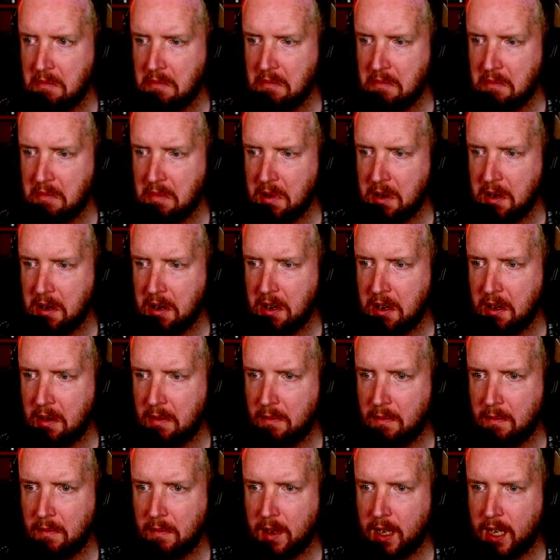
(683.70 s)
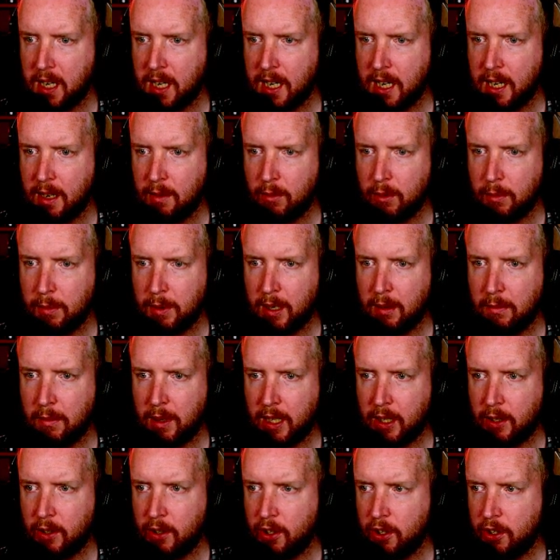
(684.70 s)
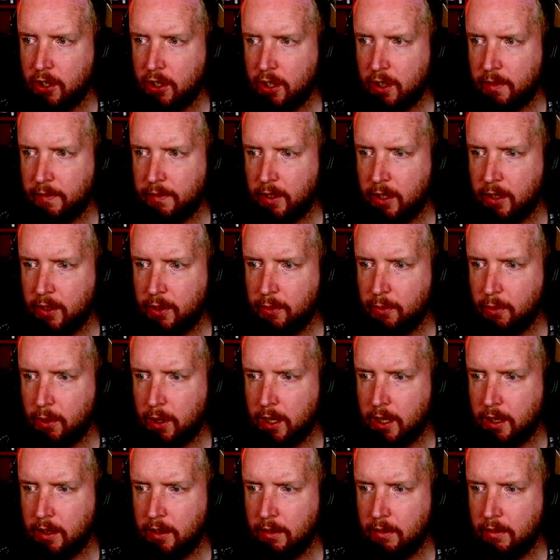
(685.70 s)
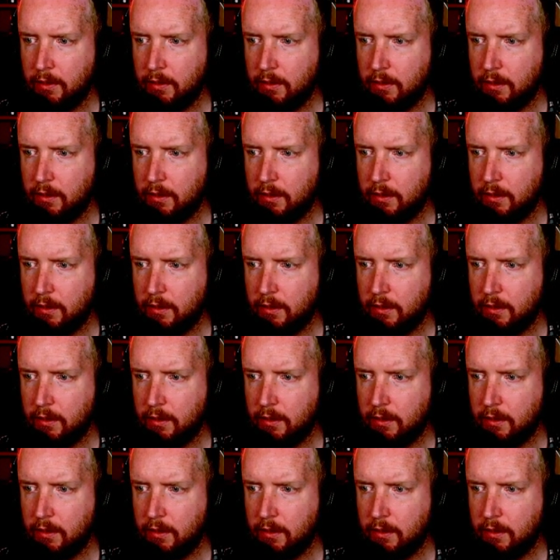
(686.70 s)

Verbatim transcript: Yeah, and we better make a shovel as well.